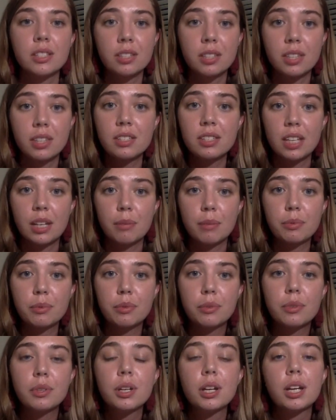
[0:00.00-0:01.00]
the
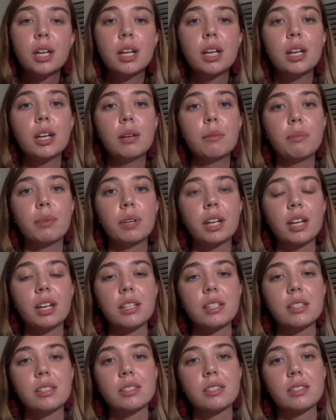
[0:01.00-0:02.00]
sample
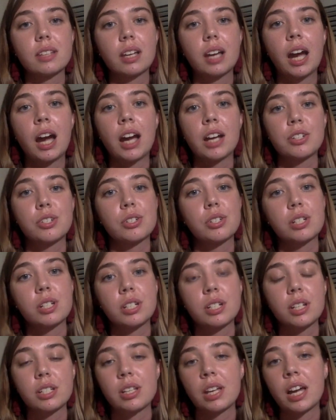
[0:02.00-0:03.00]
because hydrogen
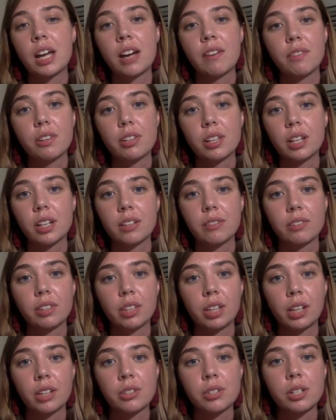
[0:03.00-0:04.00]
doesn't have a lot of
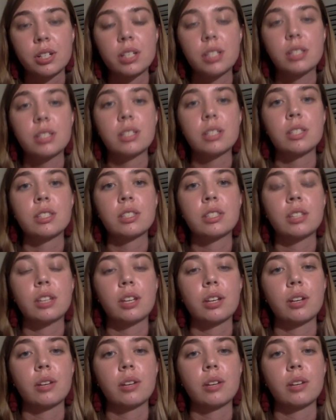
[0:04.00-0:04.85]
electrons, and so